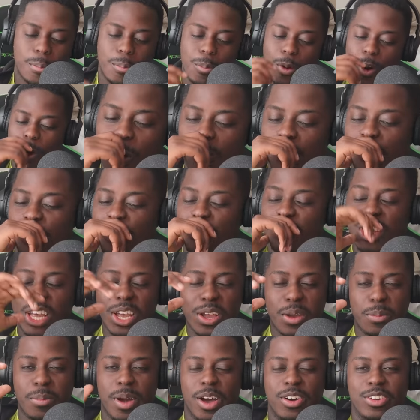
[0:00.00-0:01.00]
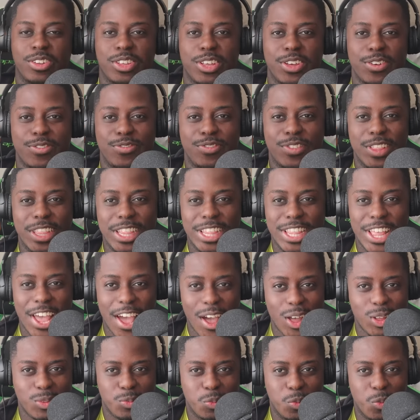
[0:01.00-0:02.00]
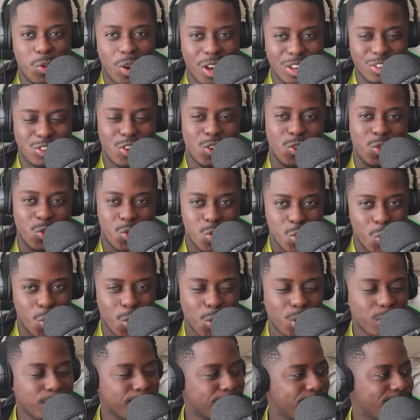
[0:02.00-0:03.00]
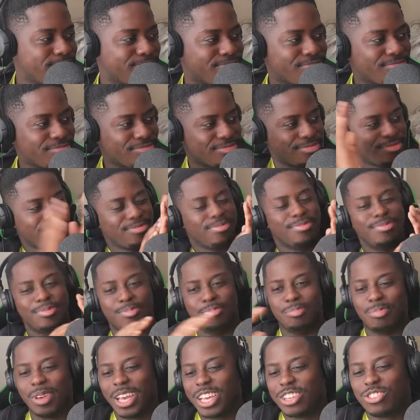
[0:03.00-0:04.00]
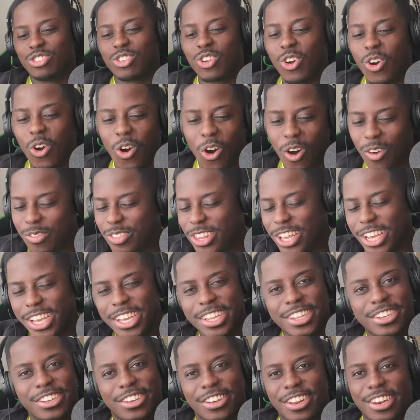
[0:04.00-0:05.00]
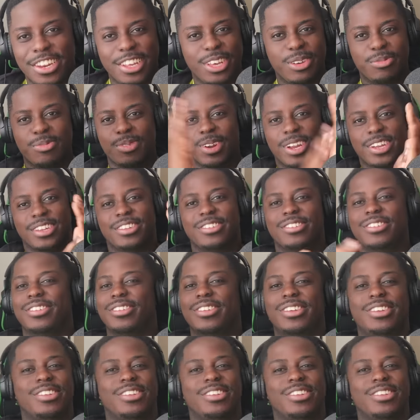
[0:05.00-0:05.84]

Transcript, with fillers: Bro, just think about it. If that was a goal, best goal of the Indian League, man.